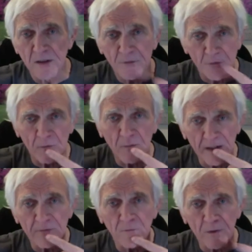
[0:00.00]
through
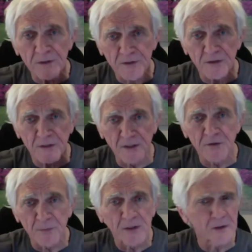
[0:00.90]
my voice to
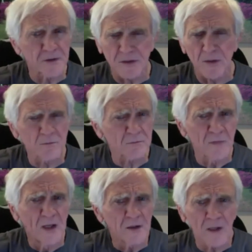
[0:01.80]
teach me in some
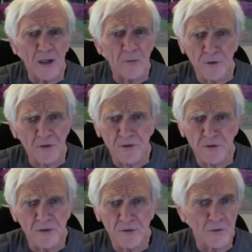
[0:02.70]

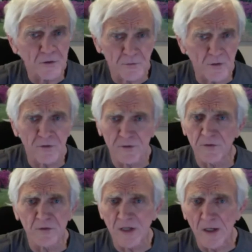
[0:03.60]
language or structure
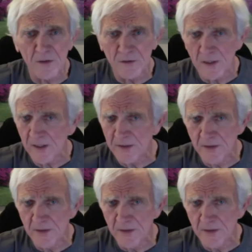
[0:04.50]
of sound that I,